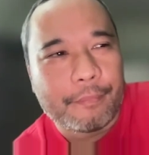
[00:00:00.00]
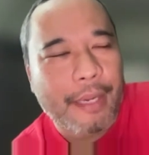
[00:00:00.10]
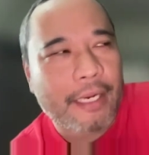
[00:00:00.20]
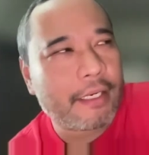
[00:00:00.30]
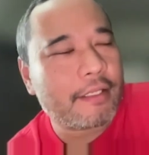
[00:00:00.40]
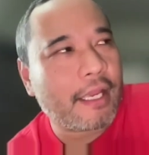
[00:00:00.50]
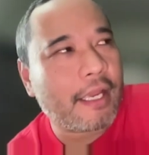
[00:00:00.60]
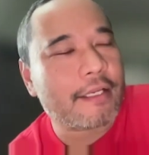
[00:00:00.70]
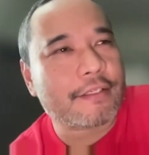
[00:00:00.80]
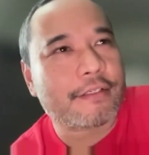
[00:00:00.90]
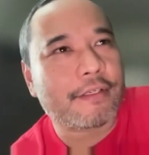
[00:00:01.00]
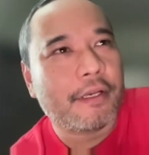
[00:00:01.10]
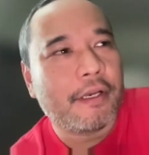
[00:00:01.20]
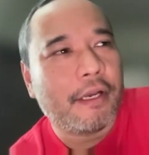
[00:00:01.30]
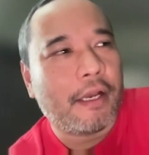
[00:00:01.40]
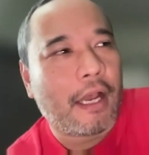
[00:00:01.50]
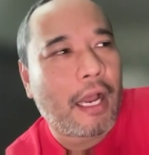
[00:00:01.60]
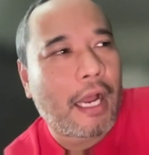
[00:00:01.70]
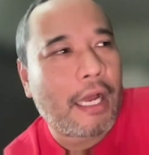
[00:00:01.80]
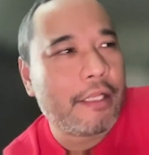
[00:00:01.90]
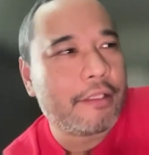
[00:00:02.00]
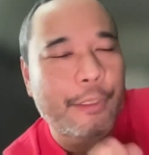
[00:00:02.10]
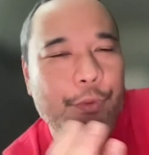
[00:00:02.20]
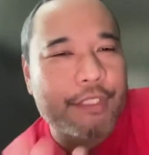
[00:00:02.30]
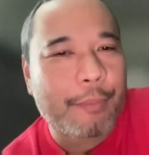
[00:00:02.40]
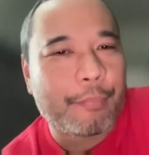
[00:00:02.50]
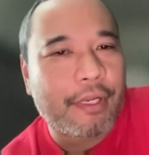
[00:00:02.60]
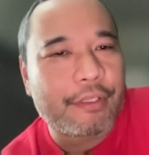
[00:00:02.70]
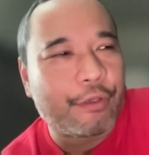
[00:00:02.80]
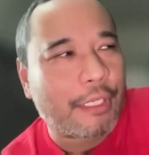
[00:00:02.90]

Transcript: Back in the days, I didn't think it was that big a deal.